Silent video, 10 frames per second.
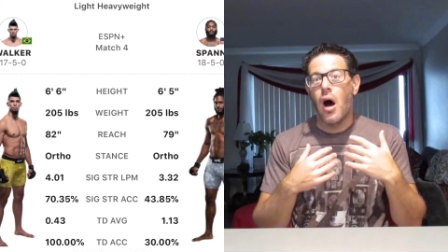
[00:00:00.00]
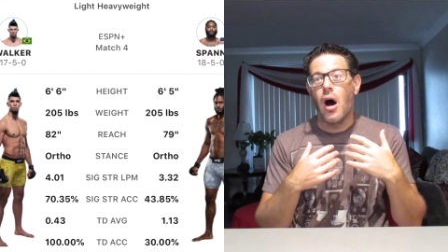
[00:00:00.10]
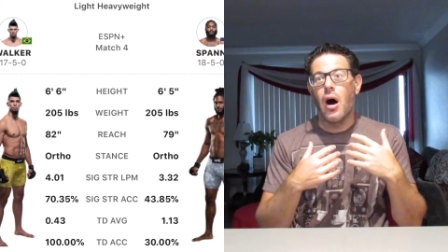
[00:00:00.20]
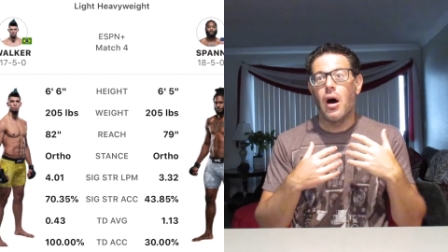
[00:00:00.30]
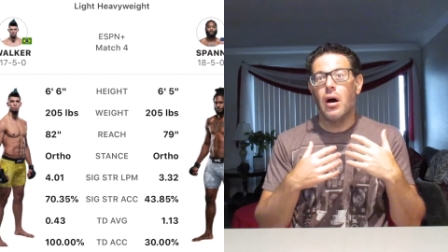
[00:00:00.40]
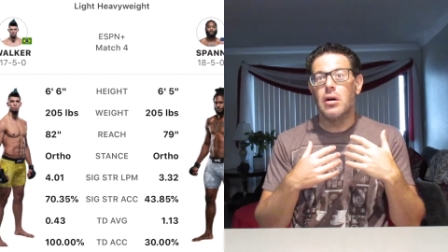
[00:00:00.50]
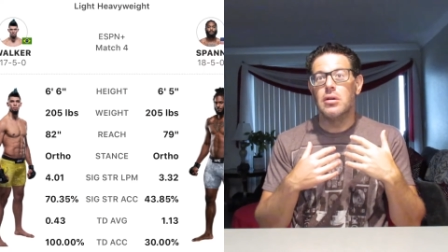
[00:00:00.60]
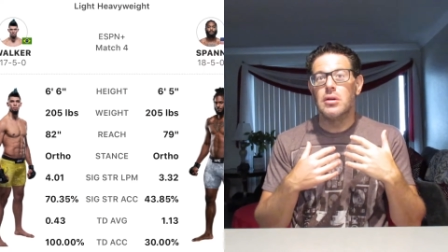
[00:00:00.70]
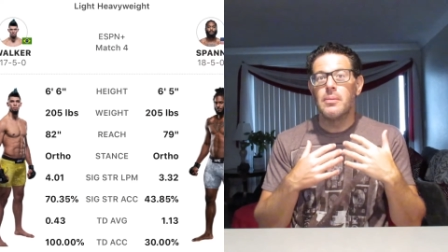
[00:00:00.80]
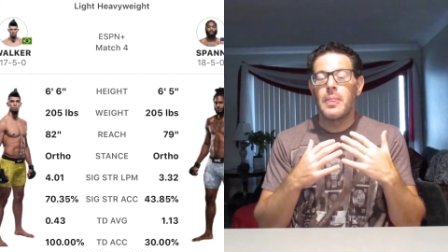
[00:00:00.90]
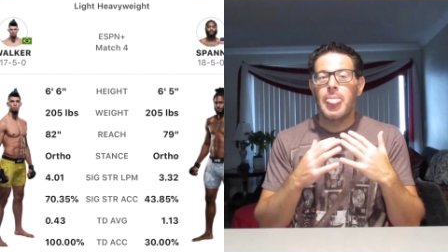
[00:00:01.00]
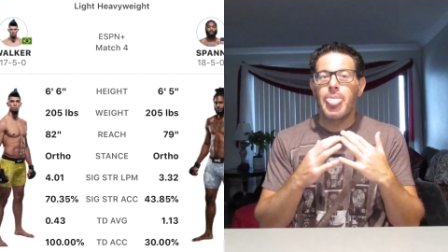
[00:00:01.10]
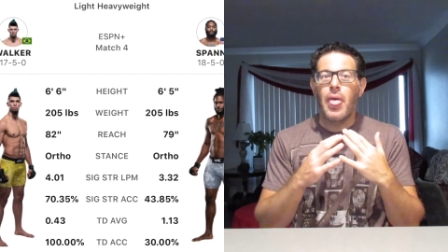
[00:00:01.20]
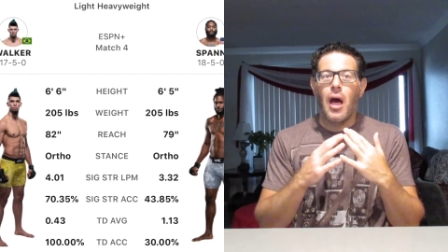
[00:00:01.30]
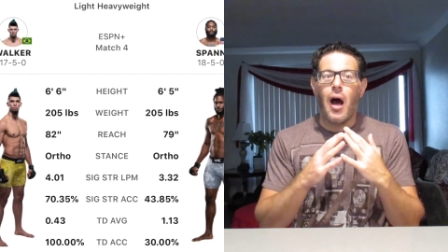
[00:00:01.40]
Uh,
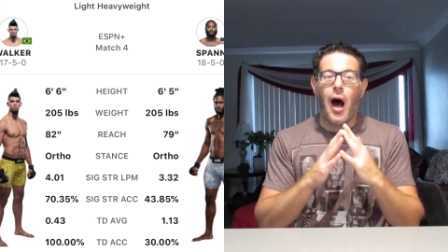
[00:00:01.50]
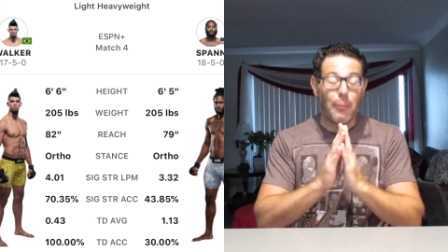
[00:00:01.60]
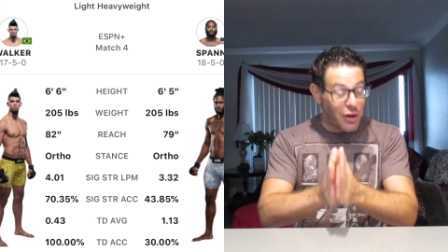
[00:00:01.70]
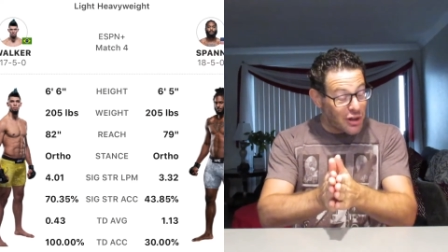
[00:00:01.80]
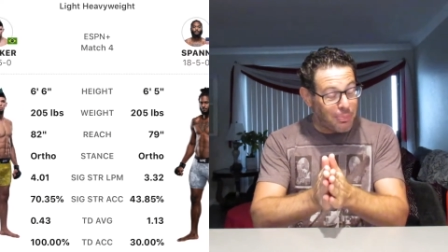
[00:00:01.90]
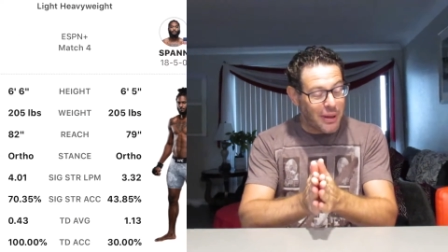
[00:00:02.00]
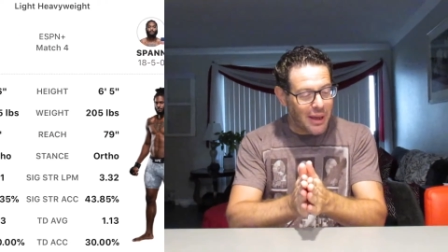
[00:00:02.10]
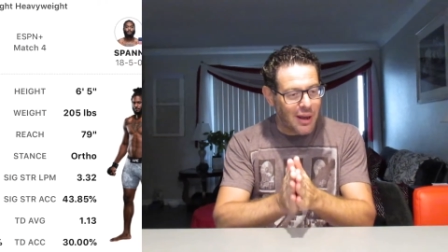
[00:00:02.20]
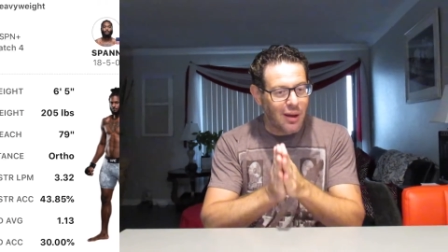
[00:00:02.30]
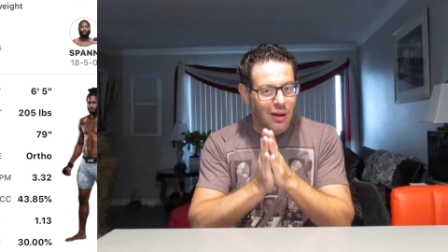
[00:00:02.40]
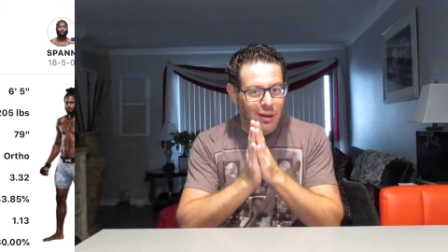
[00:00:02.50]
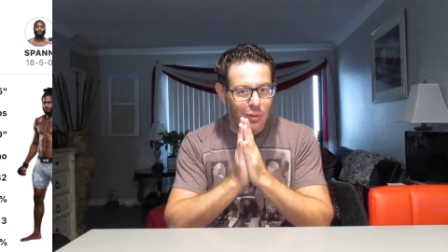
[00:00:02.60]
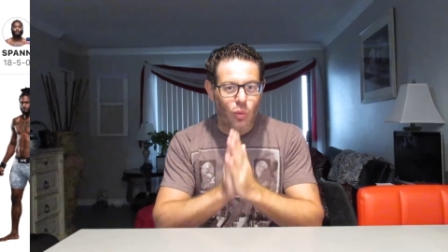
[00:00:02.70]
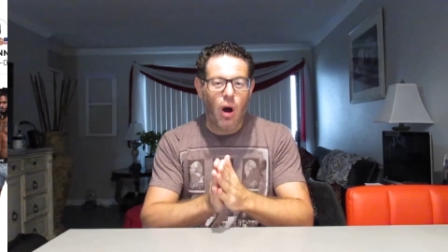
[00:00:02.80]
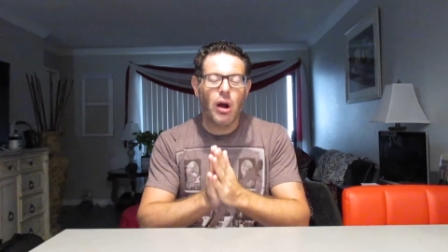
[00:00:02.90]
I'm going to pick
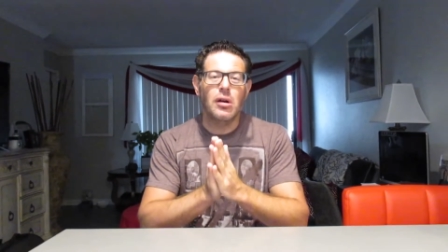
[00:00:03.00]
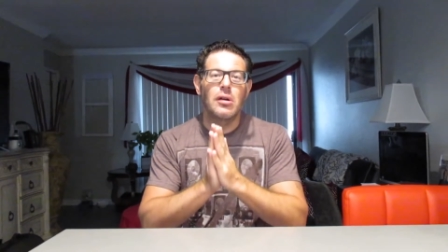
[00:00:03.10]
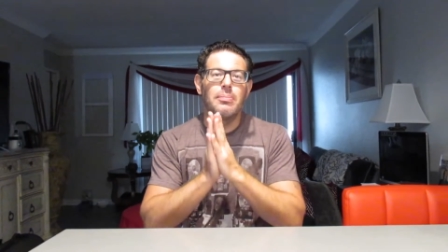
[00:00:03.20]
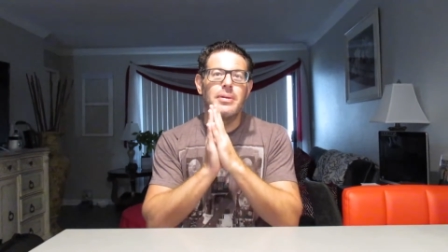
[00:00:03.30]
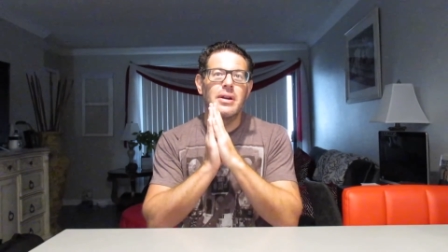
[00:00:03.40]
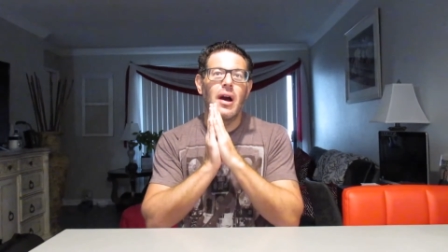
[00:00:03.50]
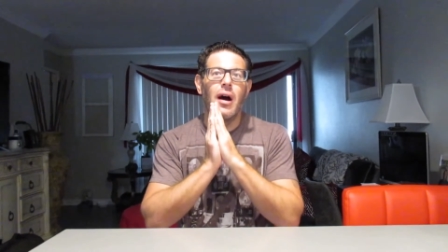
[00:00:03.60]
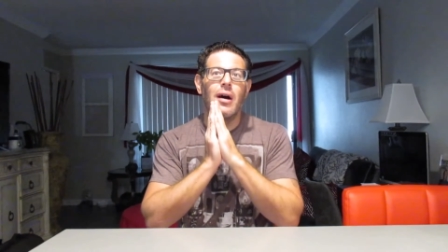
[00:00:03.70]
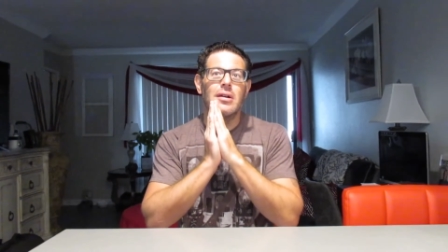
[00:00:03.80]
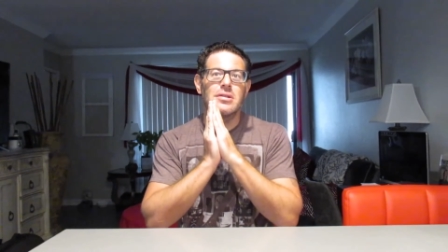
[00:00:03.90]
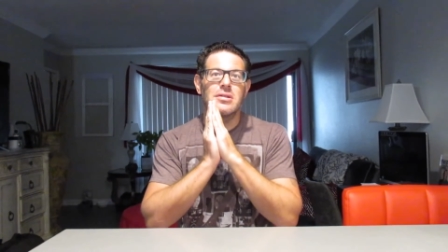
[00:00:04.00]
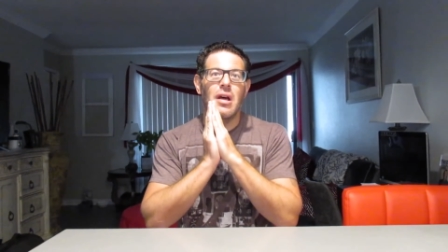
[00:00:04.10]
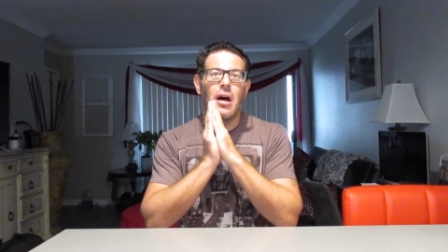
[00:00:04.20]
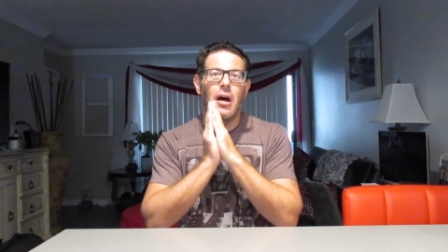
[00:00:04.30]
Walker because,